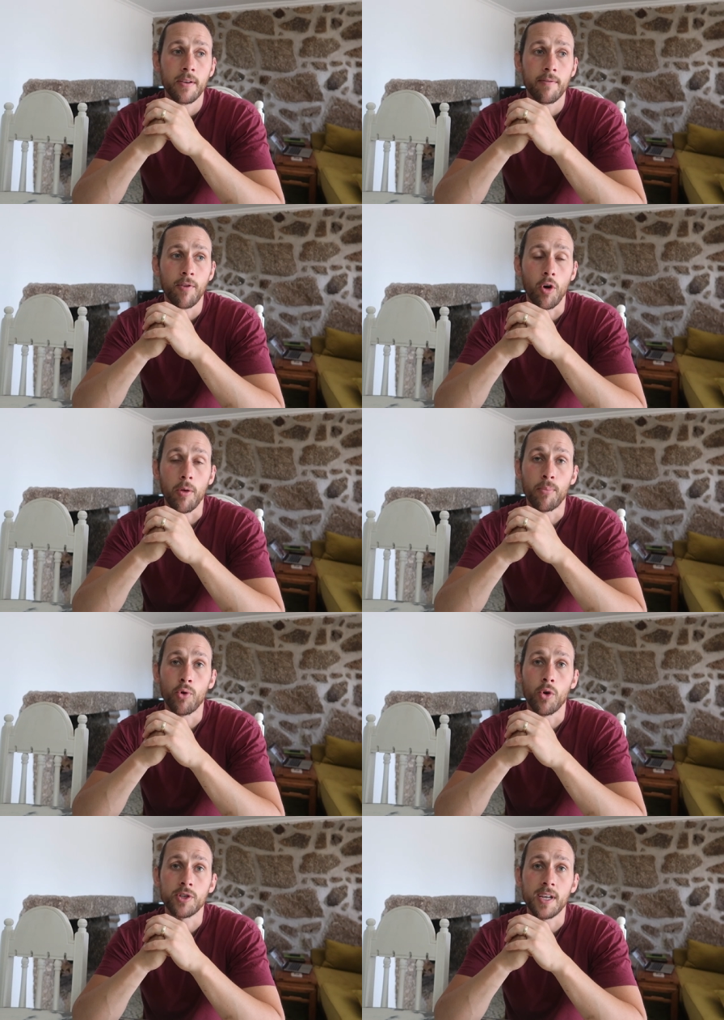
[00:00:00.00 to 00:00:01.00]
for the
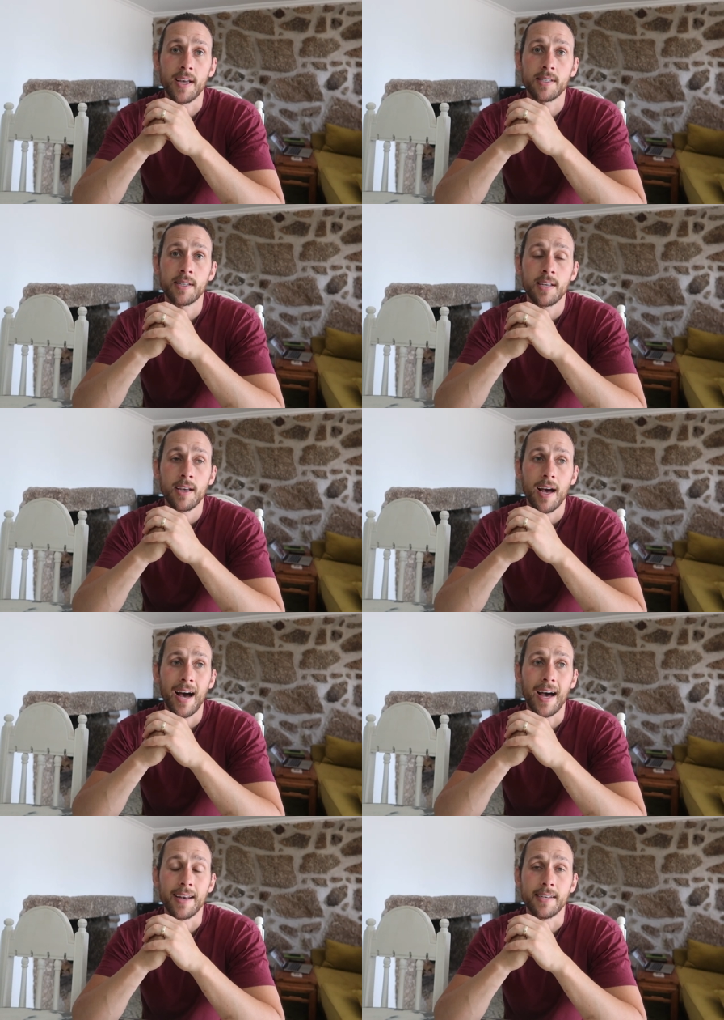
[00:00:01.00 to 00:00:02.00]
process,
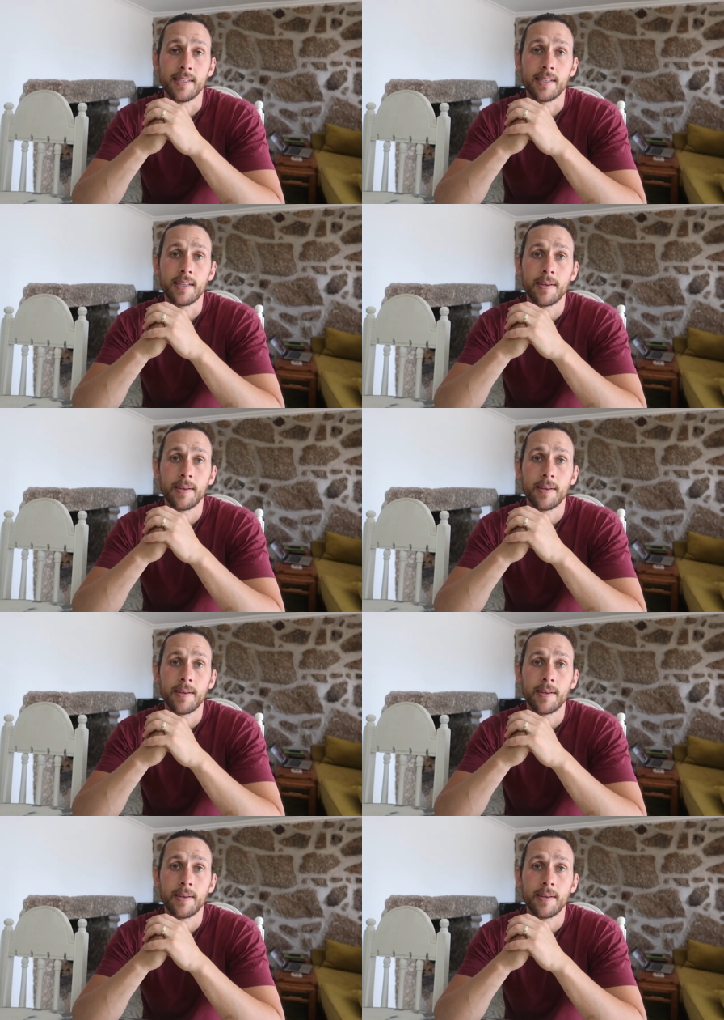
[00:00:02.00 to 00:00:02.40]
and